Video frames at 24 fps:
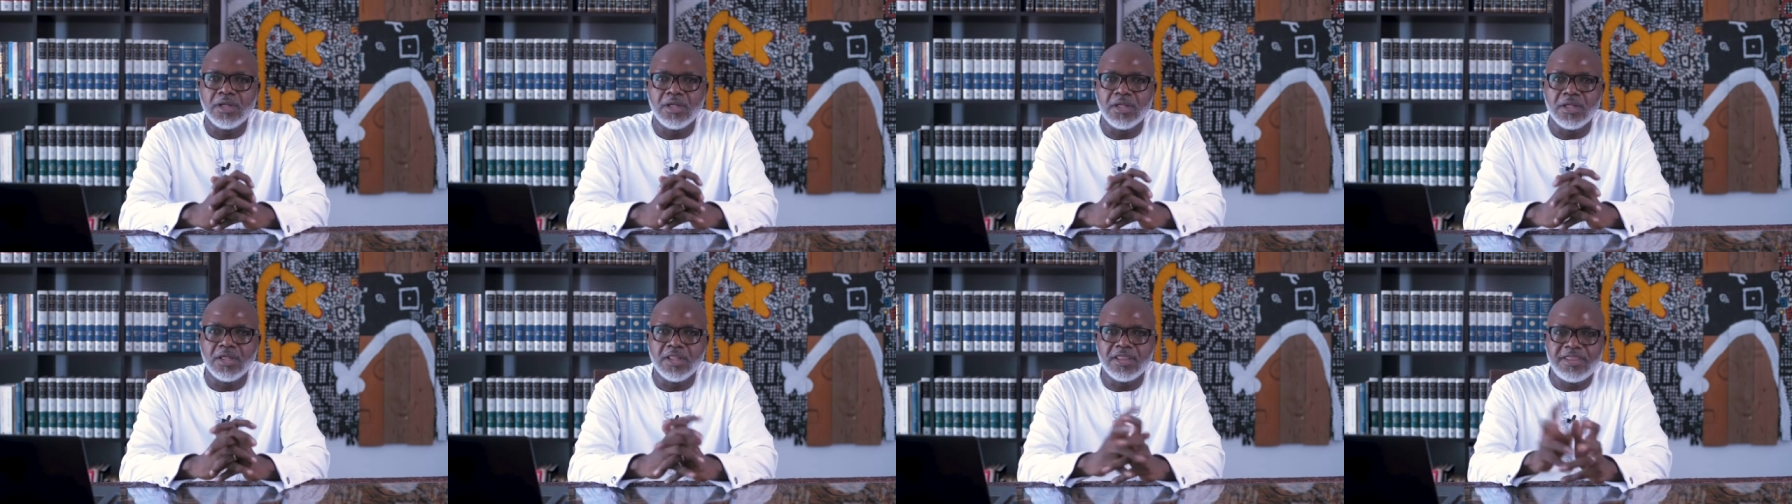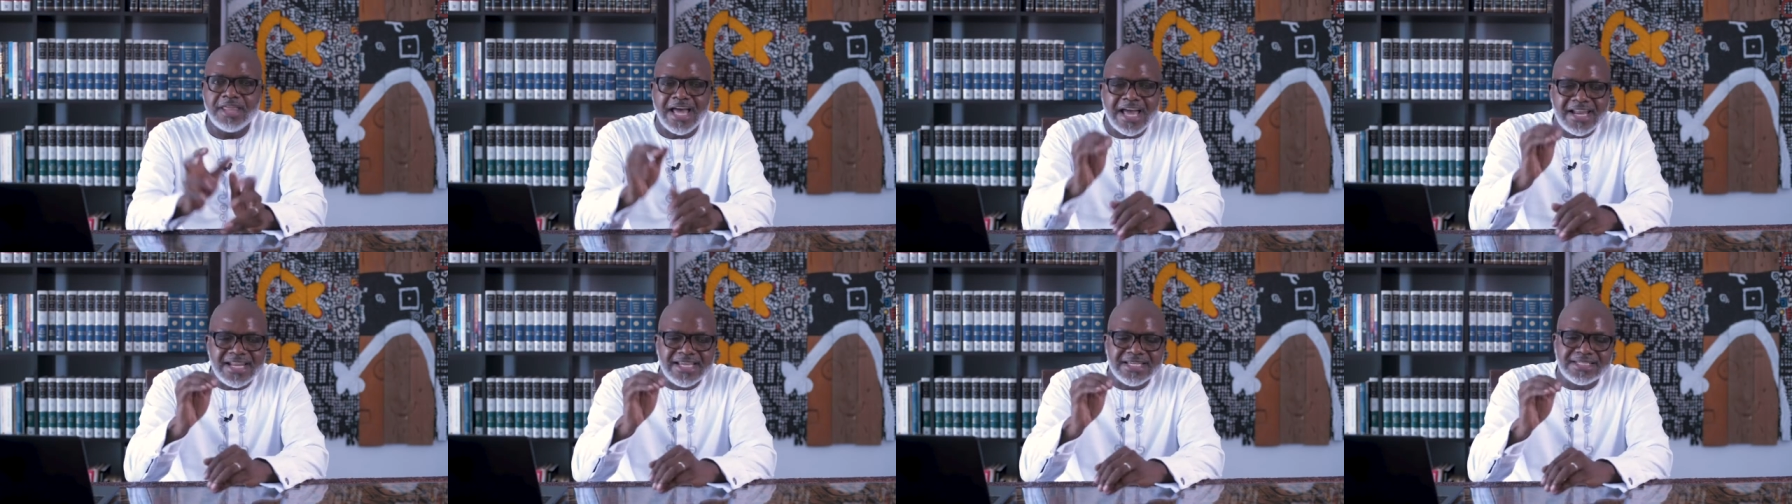
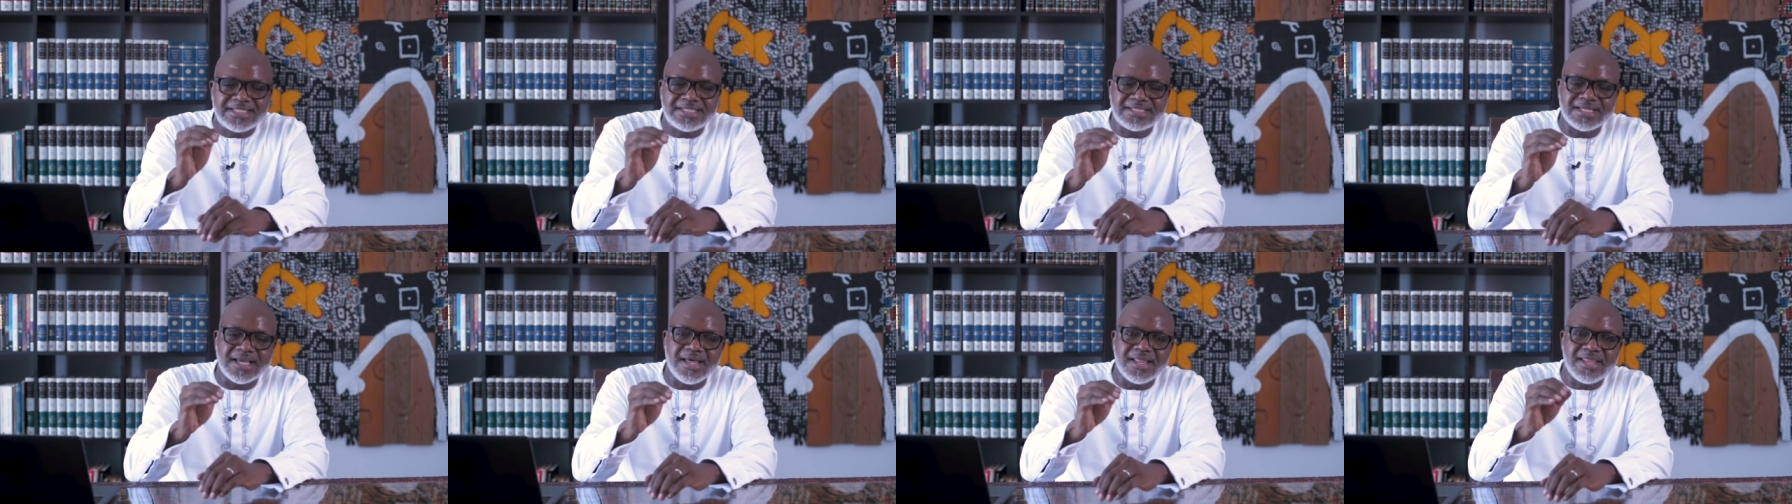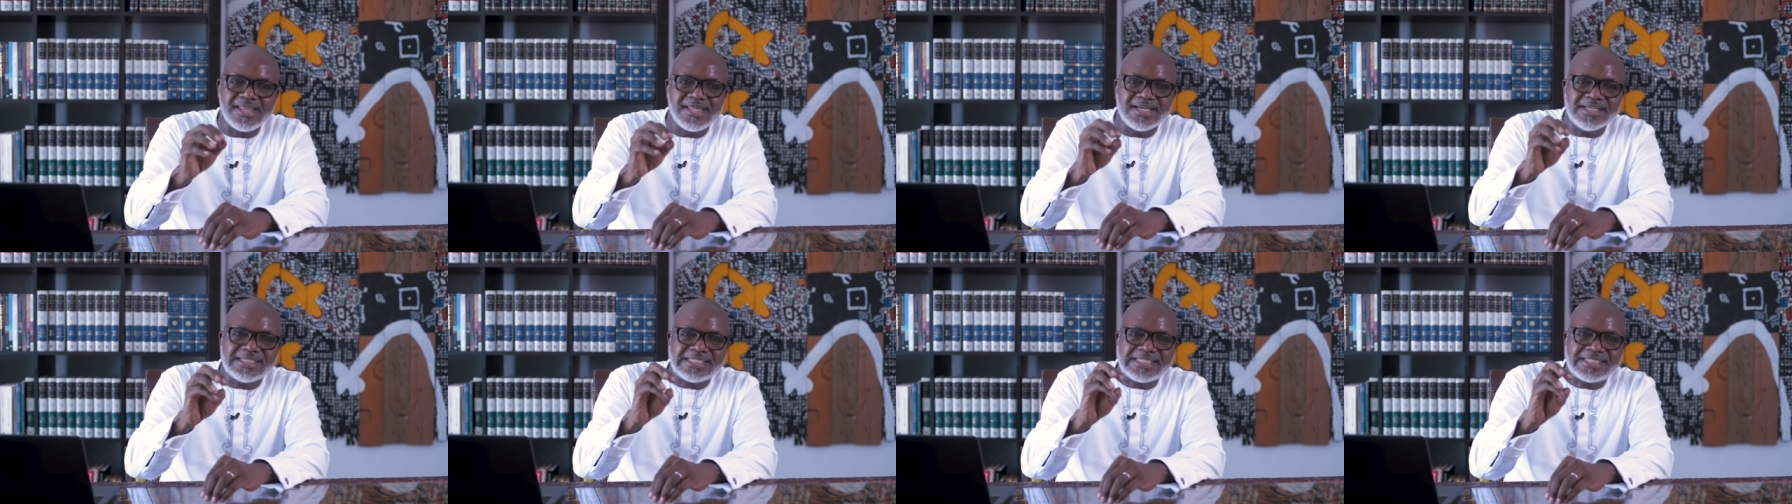That is
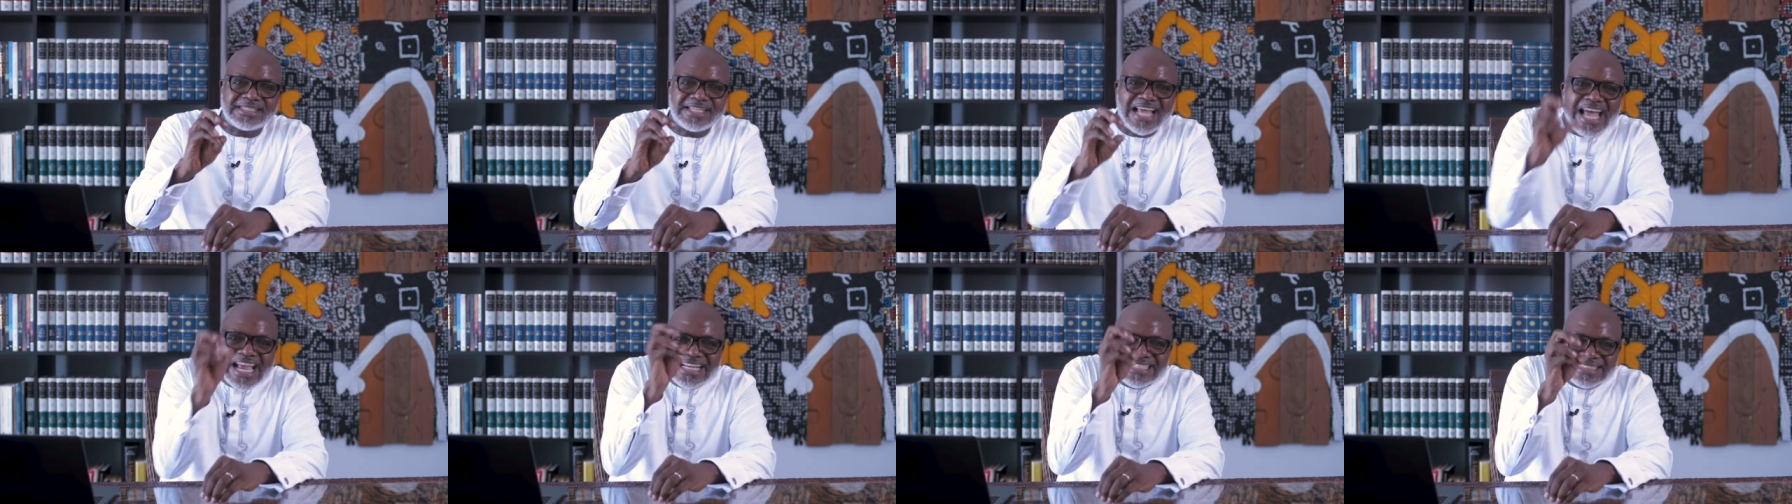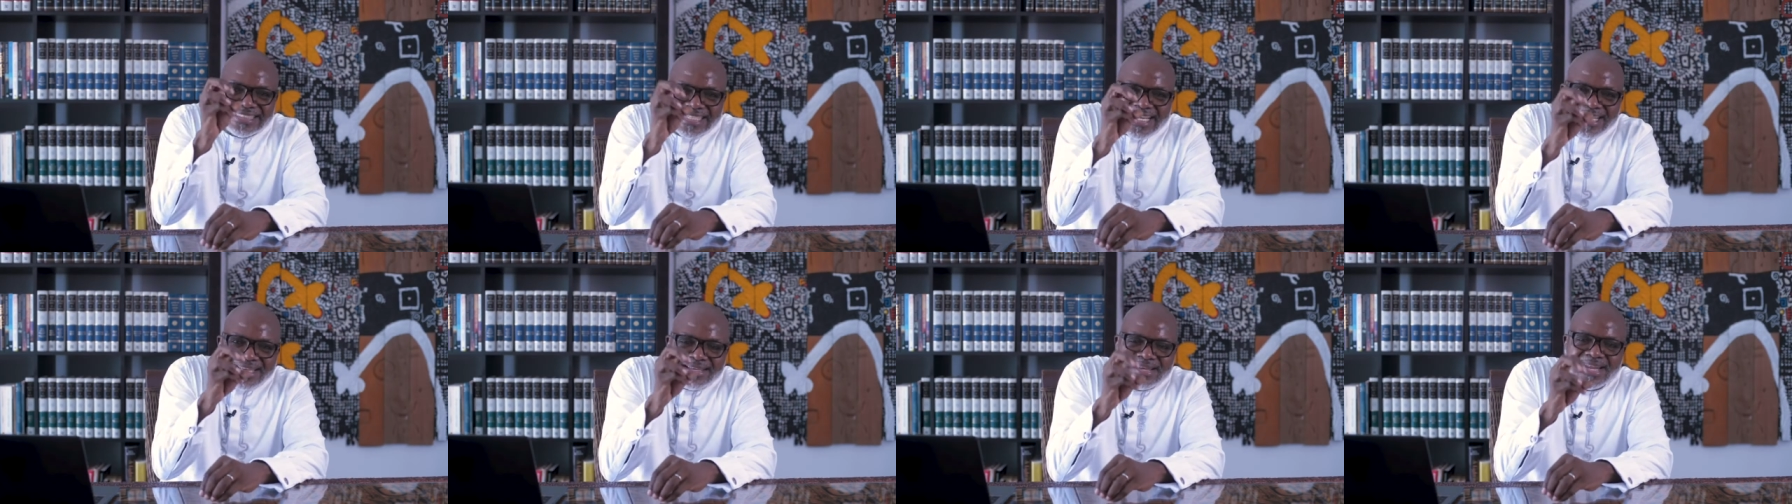the
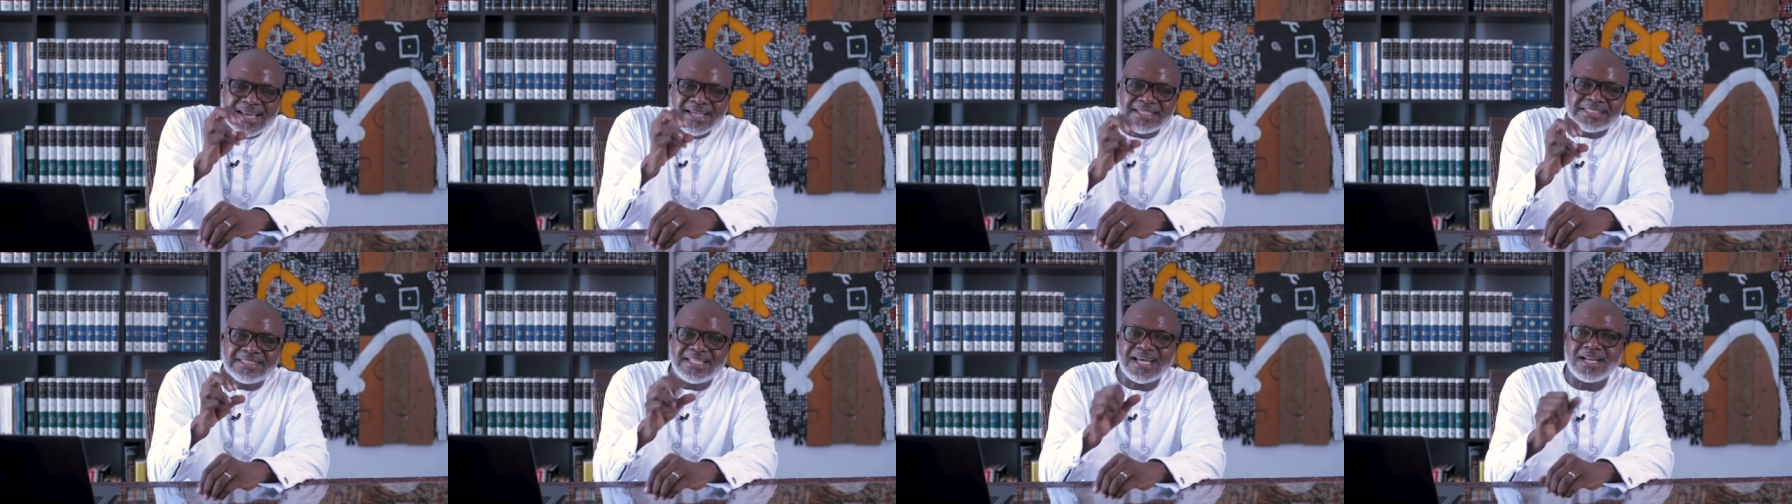sightedness